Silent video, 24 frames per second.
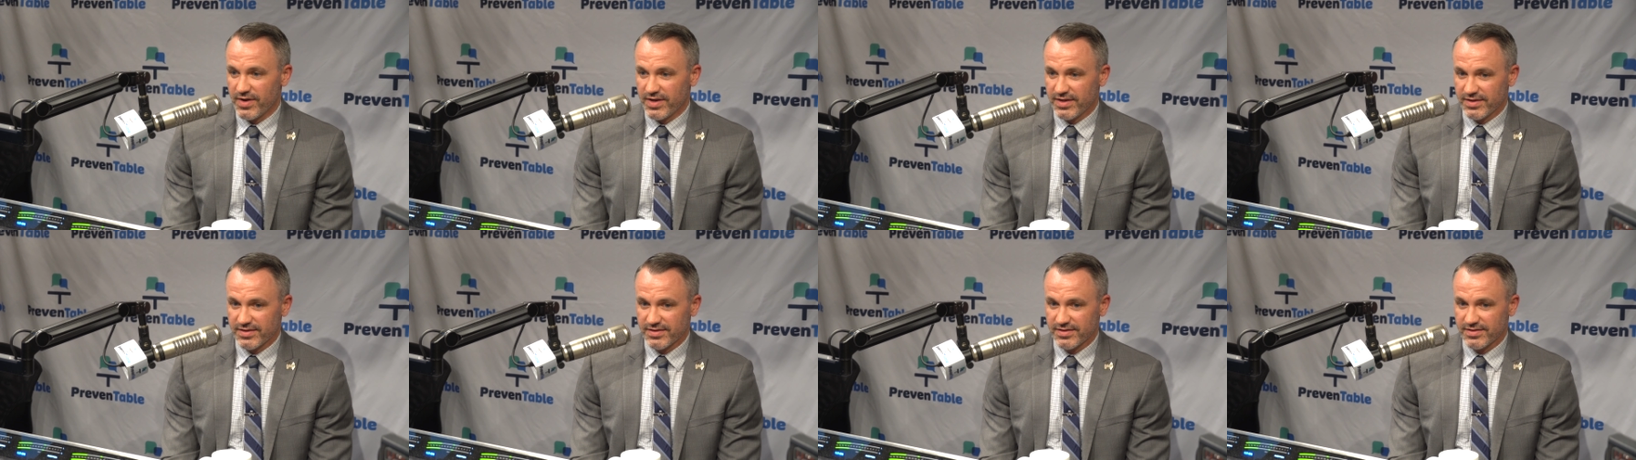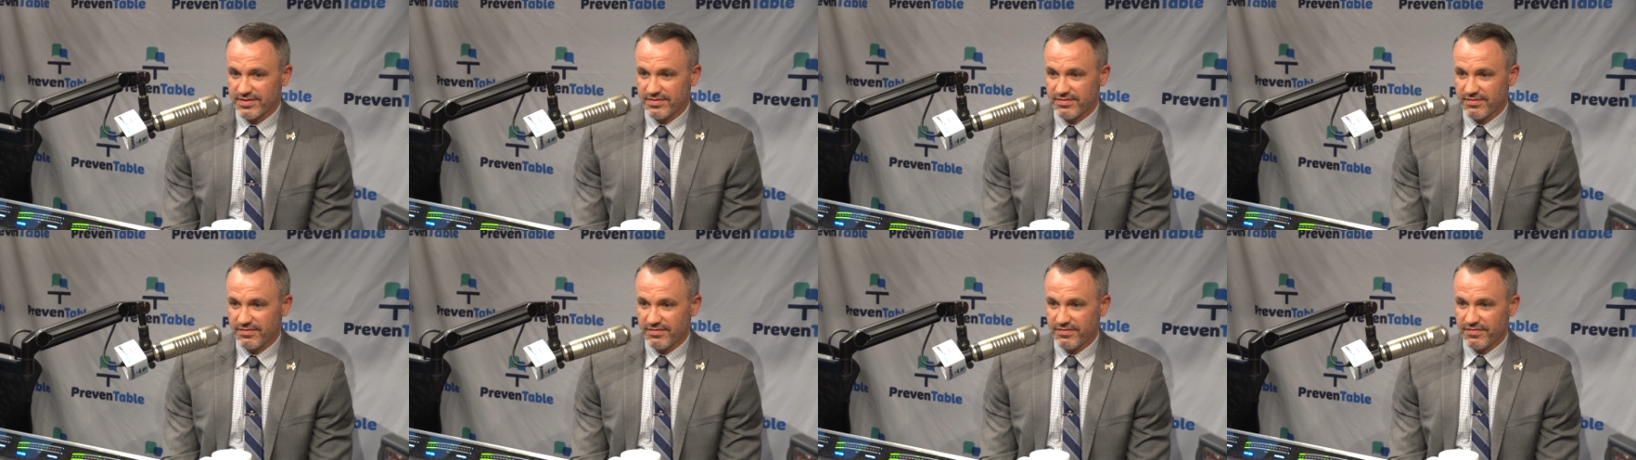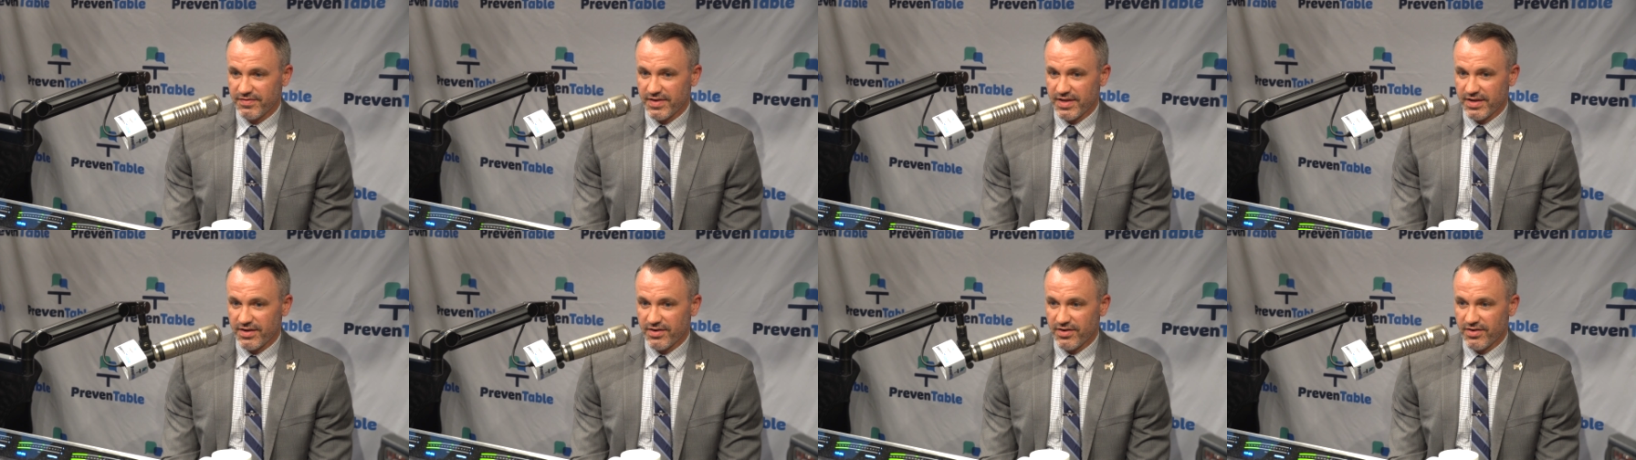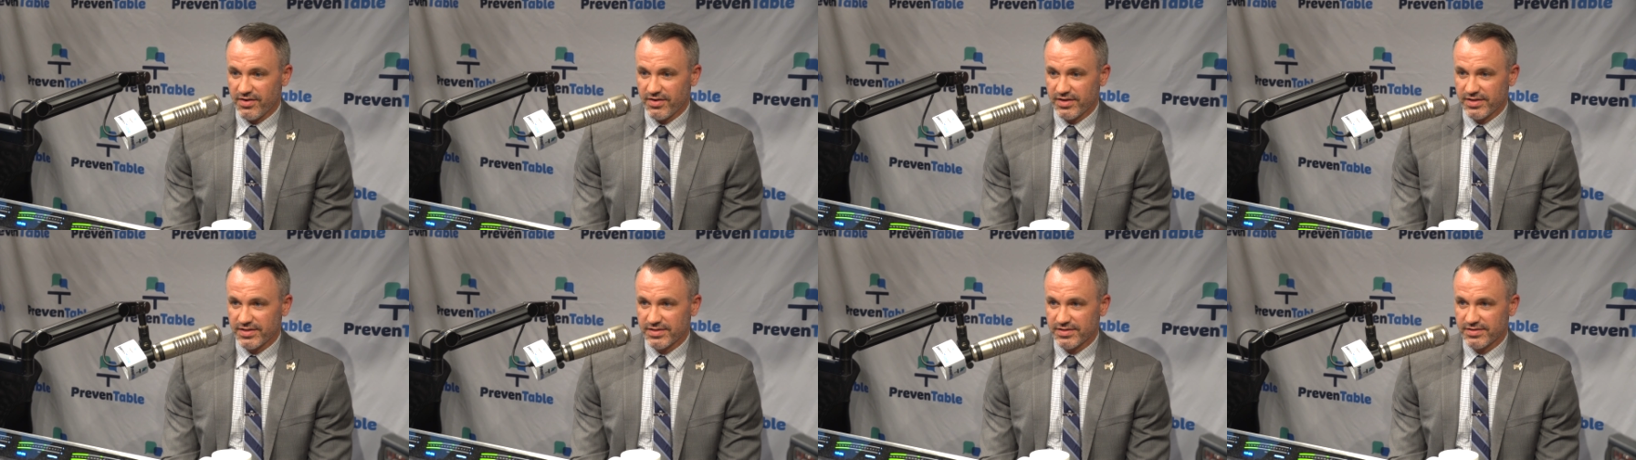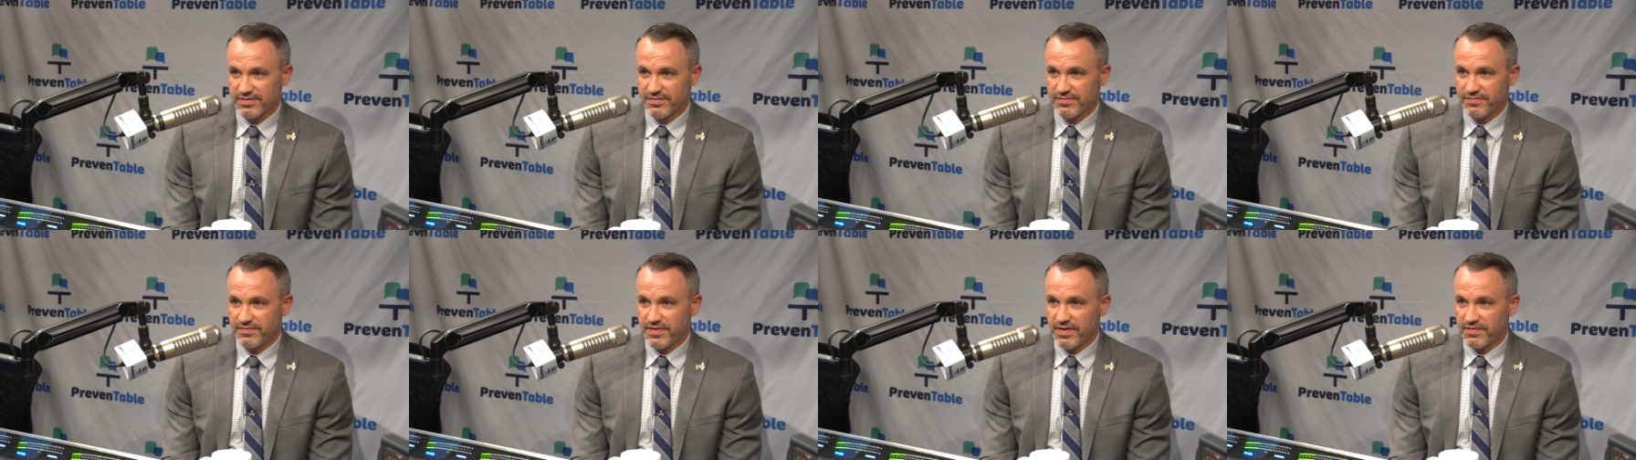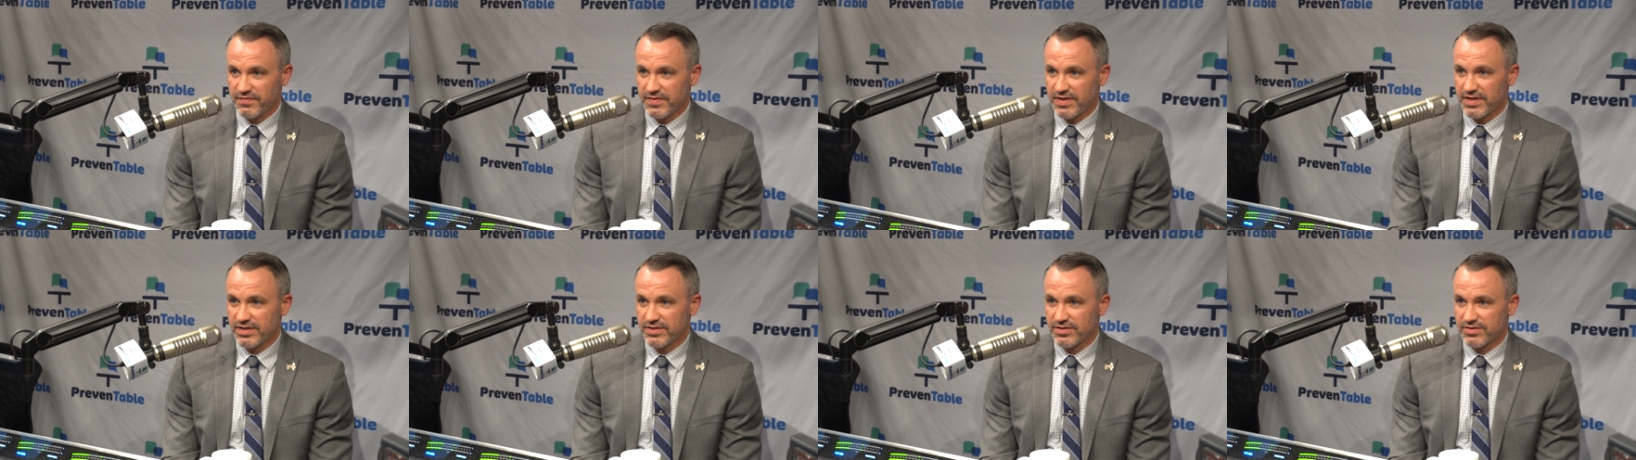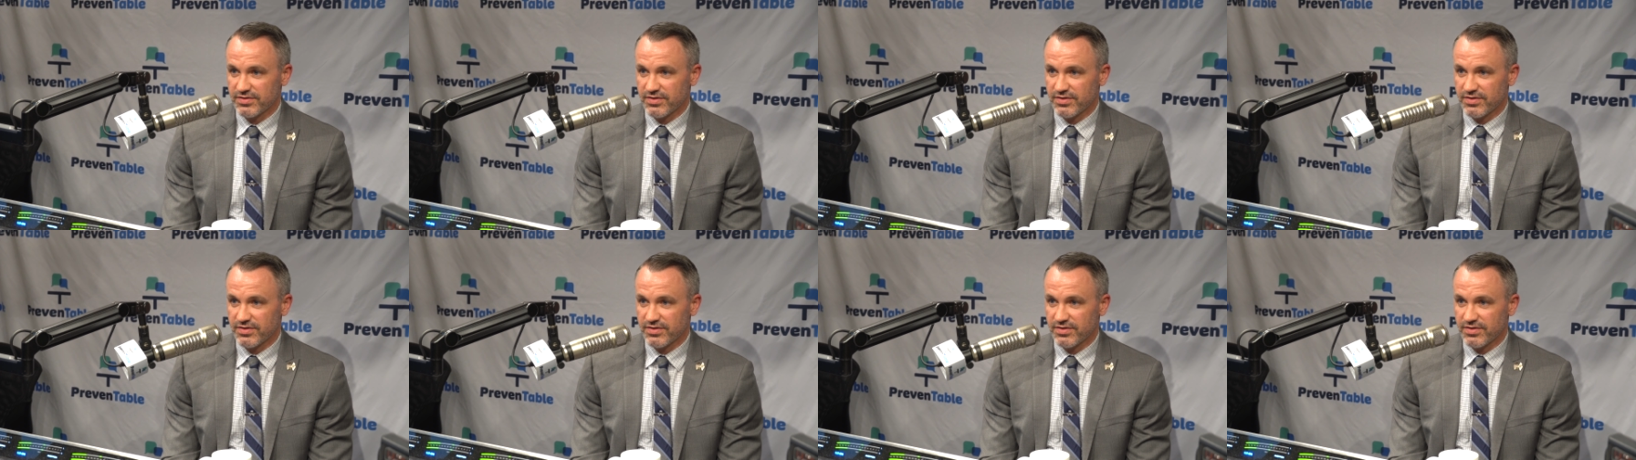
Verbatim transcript: is fentanyl is 50,